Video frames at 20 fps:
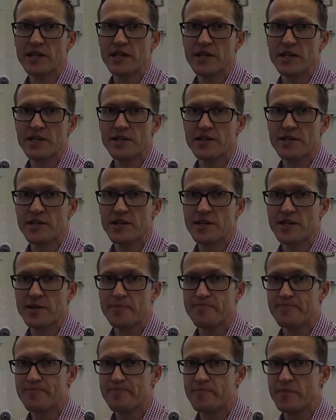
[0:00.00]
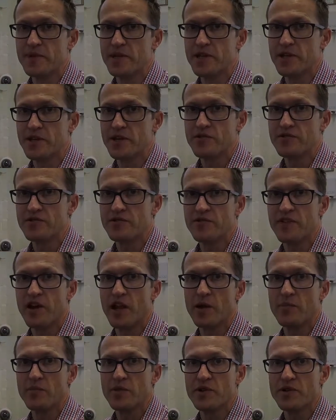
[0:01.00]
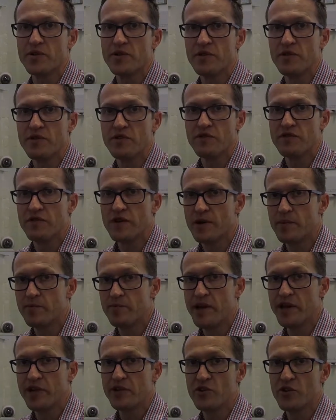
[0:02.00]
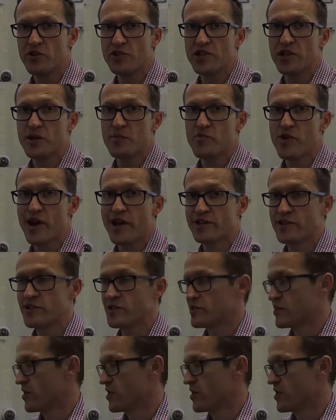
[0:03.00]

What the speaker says: and development of pedagogy and practice.